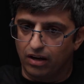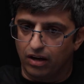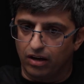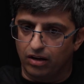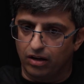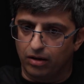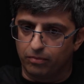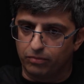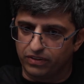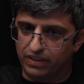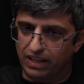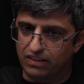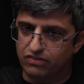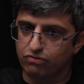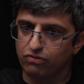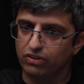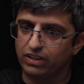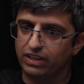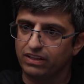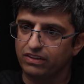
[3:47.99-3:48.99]
Um, but that's
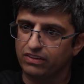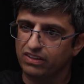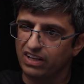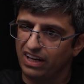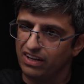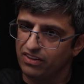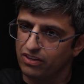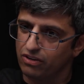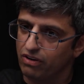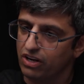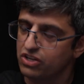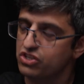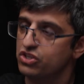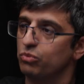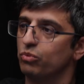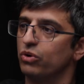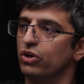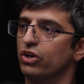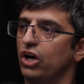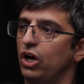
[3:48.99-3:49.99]
really kind of the direction
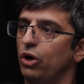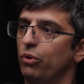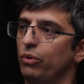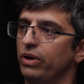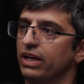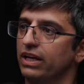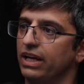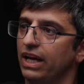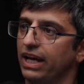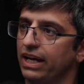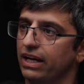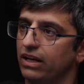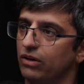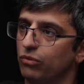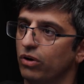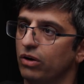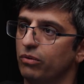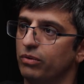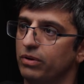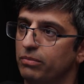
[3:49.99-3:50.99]
we're going and
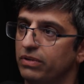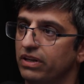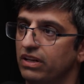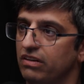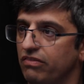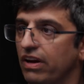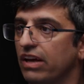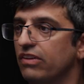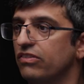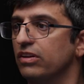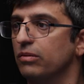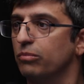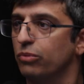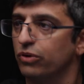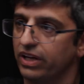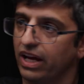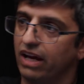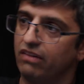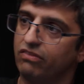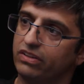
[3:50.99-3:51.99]
where we've been investing
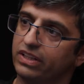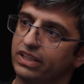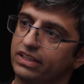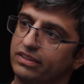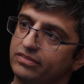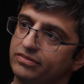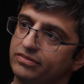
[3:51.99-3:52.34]
pretty heavily.